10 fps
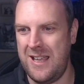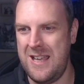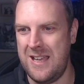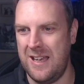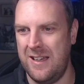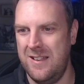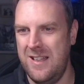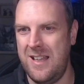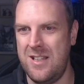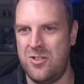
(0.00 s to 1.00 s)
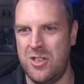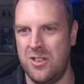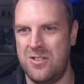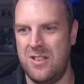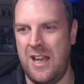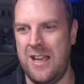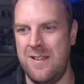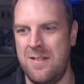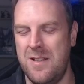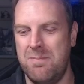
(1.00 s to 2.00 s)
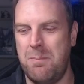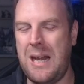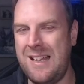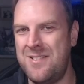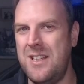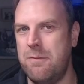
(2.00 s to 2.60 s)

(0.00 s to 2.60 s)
here is just a plastic